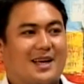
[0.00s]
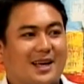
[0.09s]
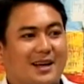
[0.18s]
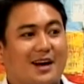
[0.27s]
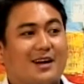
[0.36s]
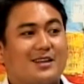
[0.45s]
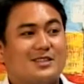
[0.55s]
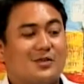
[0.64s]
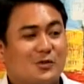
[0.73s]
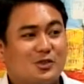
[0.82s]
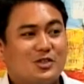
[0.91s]
regardless
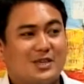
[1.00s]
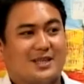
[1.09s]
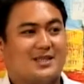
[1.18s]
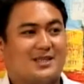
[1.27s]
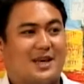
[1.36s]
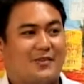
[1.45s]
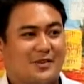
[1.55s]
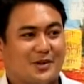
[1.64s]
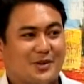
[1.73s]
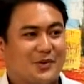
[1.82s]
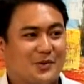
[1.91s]
of who sits
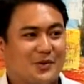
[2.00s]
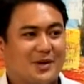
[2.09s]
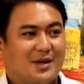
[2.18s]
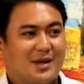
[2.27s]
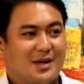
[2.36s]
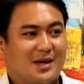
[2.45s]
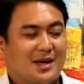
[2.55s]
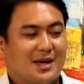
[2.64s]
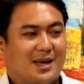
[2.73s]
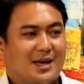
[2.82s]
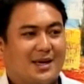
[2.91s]
after you, it will
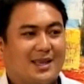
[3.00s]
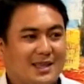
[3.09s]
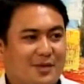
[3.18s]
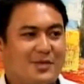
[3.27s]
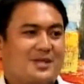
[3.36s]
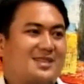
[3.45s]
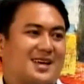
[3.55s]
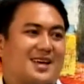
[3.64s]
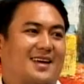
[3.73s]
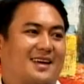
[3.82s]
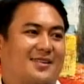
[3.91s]
continue. Hindi
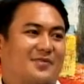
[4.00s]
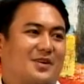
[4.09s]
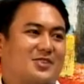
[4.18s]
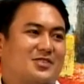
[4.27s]
masasayang yung project.